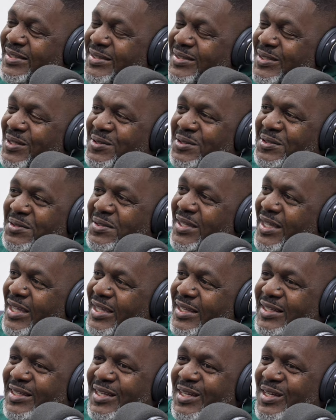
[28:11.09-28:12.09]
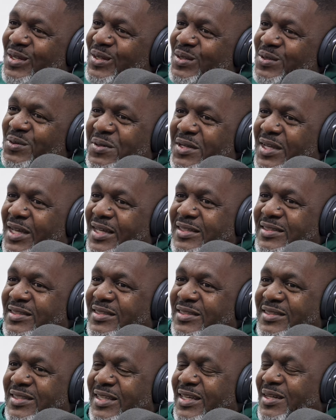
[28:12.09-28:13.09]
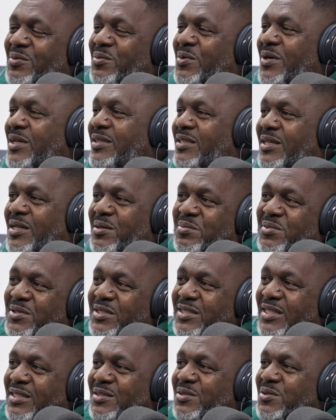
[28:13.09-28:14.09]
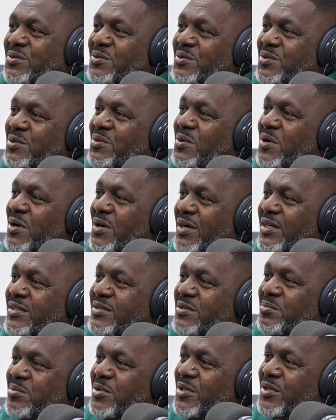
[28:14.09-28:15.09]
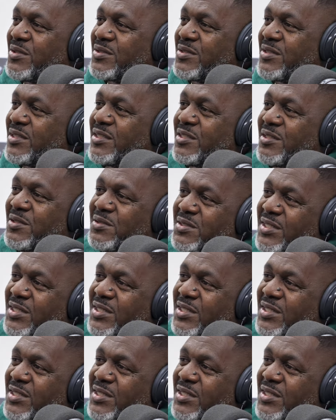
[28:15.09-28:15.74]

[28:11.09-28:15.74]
So you can't just let one thing predict who you are as a person and your